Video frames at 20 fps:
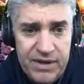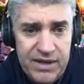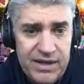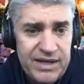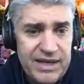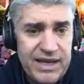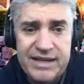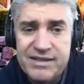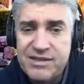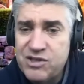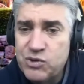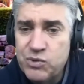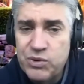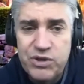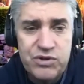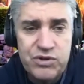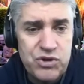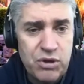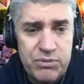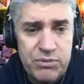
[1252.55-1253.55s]
cases where
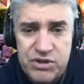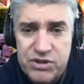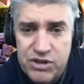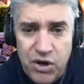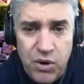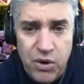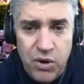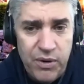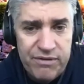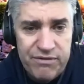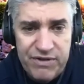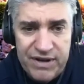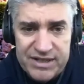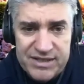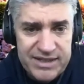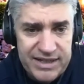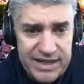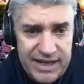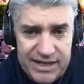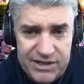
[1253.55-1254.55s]
there's almost no
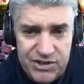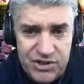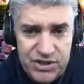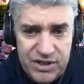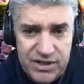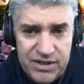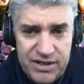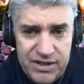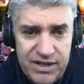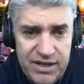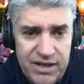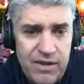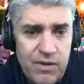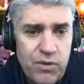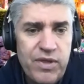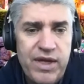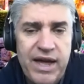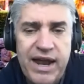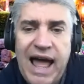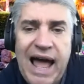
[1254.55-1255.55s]
investigation?
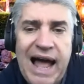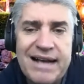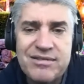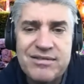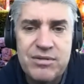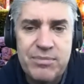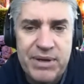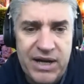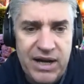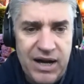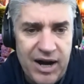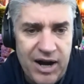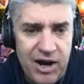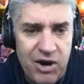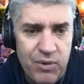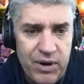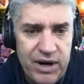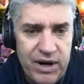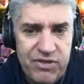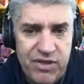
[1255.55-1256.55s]
It has to be a higher
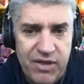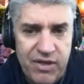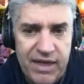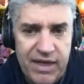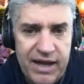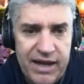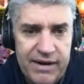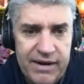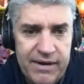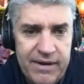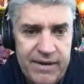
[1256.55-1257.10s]
rate than that.